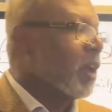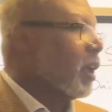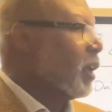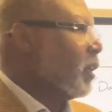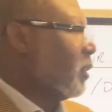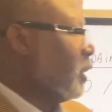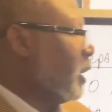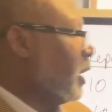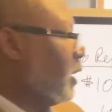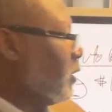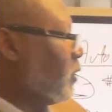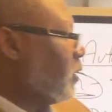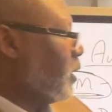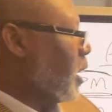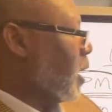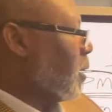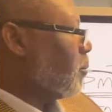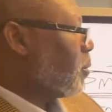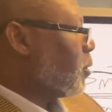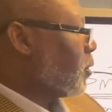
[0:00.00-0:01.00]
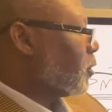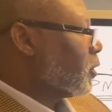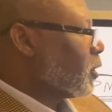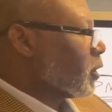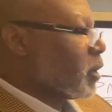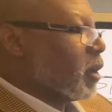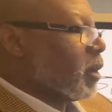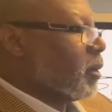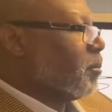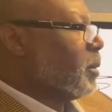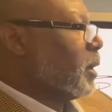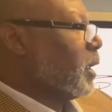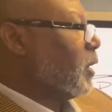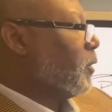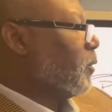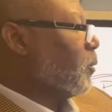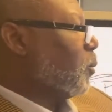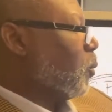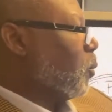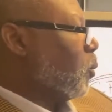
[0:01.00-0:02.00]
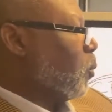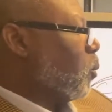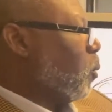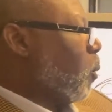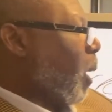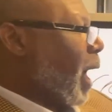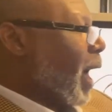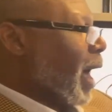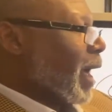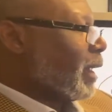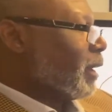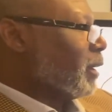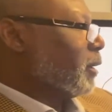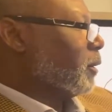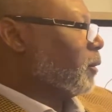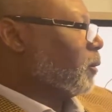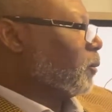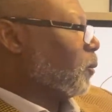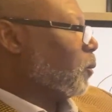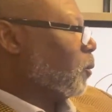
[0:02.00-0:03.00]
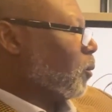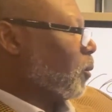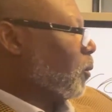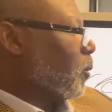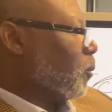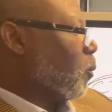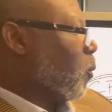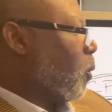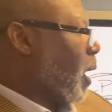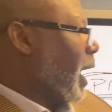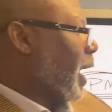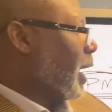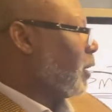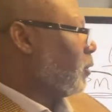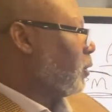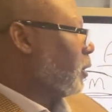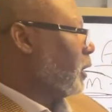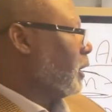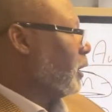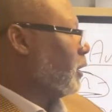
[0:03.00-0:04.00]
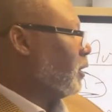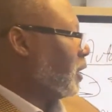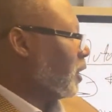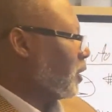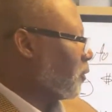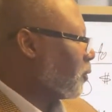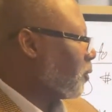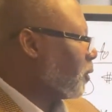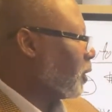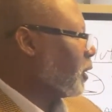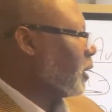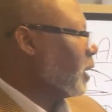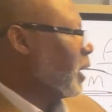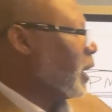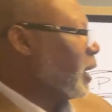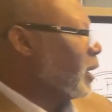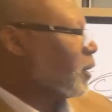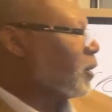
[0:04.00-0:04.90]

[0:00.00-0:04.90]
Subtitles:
these numbers are going to be wildly different. The